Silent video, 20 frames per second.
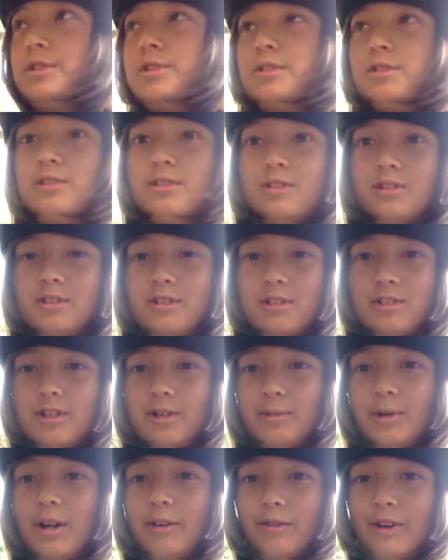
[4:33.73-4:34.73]
to see
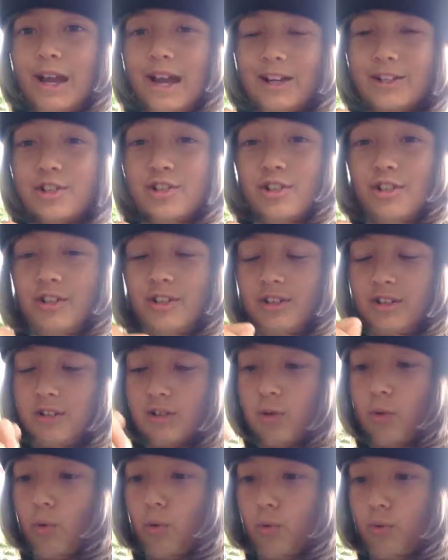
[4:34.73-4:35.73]
my reaction
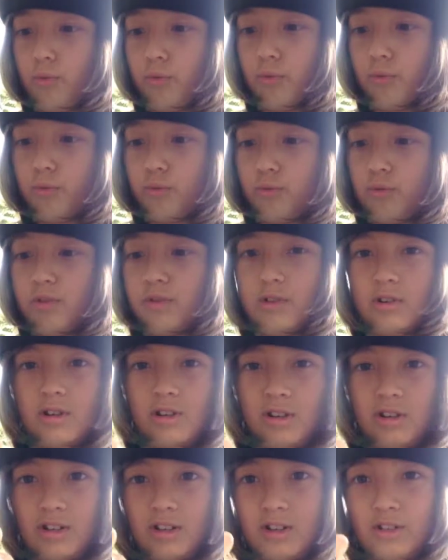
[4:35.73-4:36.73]
to
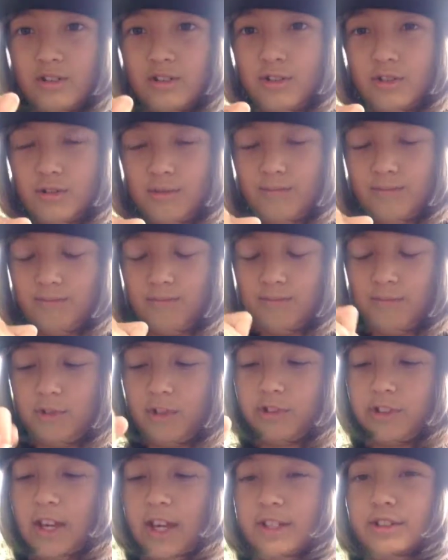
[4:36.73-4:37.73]
the
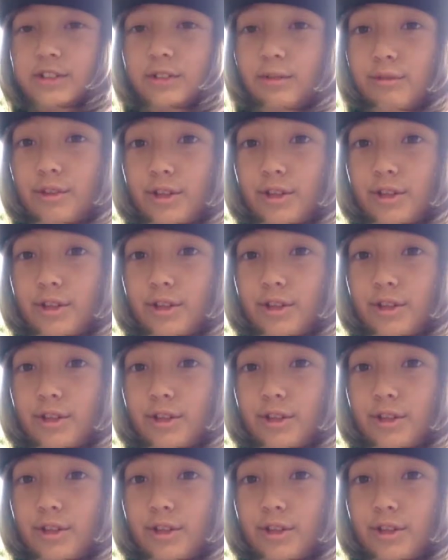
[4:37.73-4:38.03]
taste of